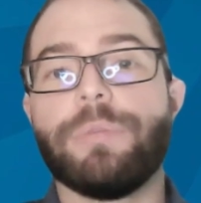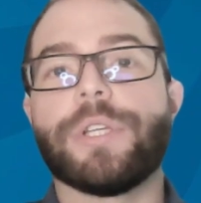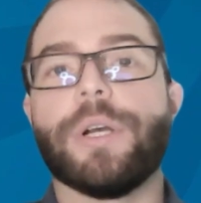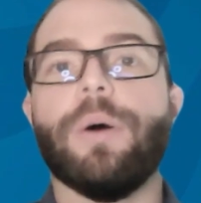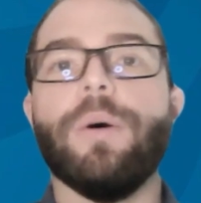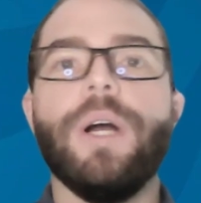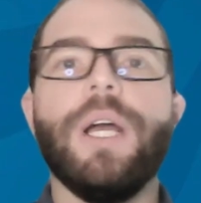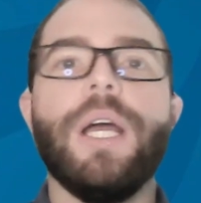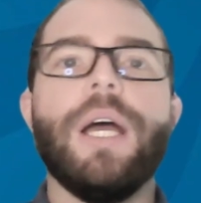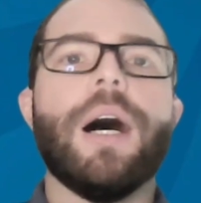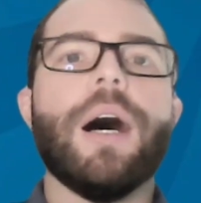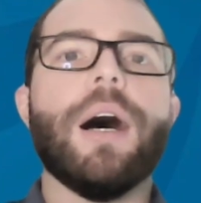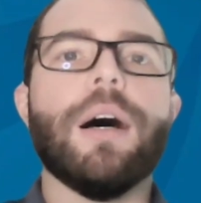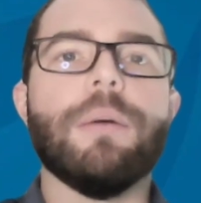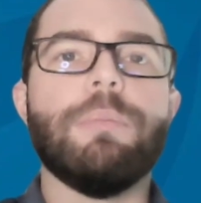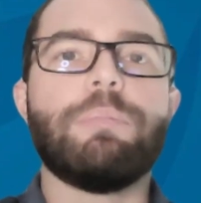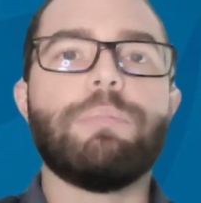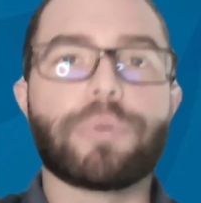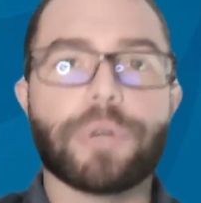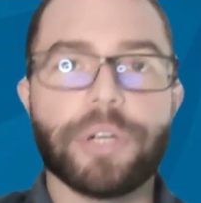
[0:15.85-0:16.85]
So,
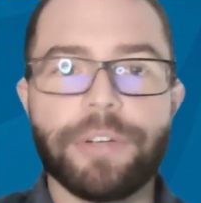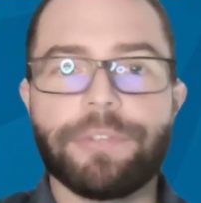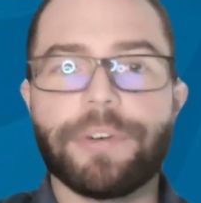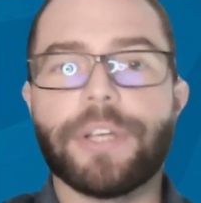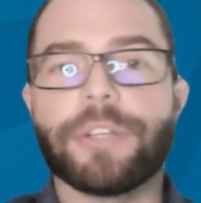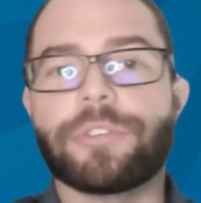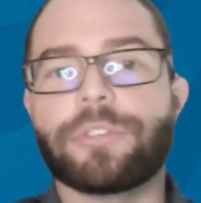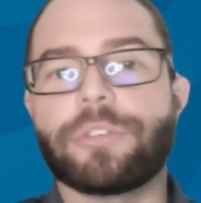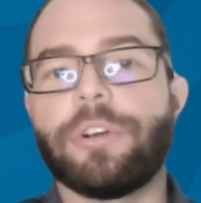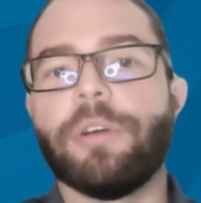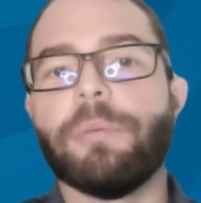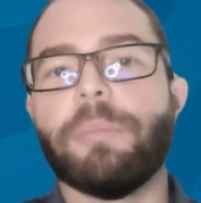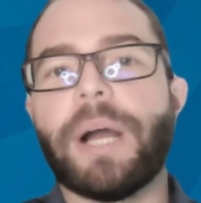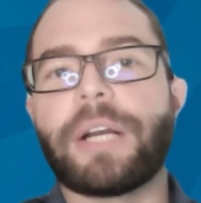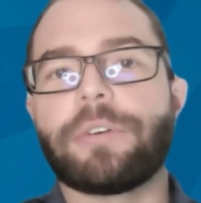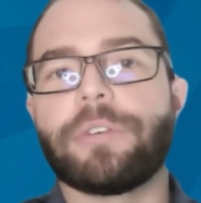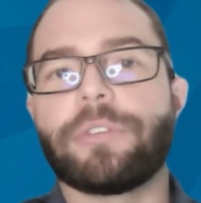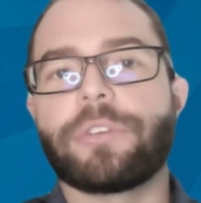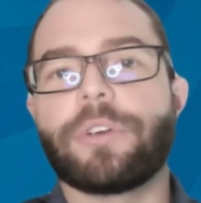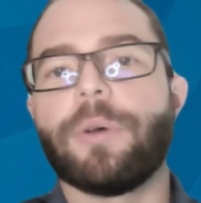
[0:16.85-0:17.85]
a brief history of
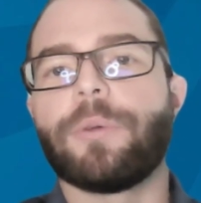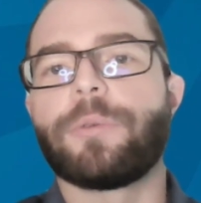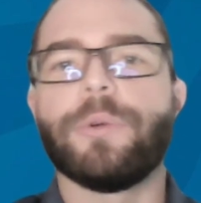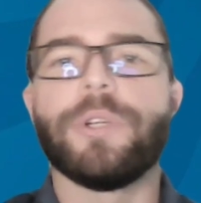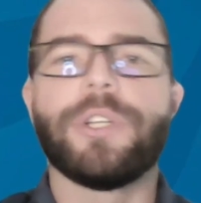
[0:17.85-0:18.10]
microscopes.